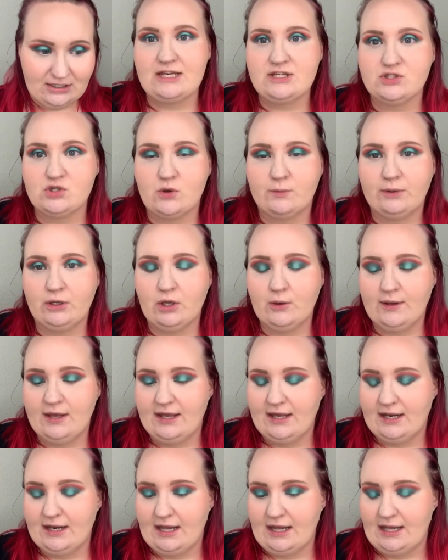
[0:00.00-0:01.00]
So I'm going to go
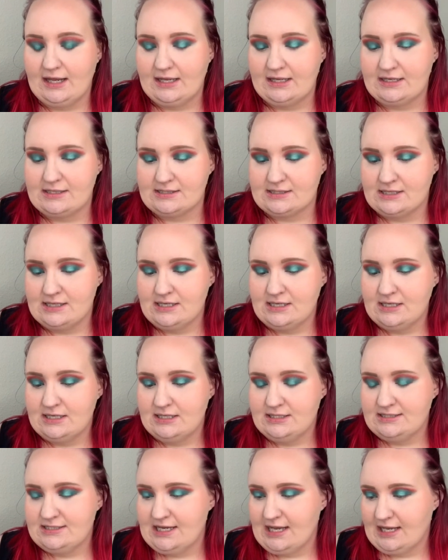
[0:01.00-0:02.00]
ahead and
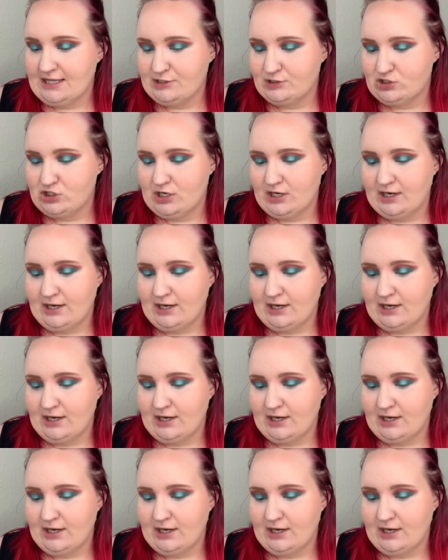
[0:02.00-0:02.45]
take the shade,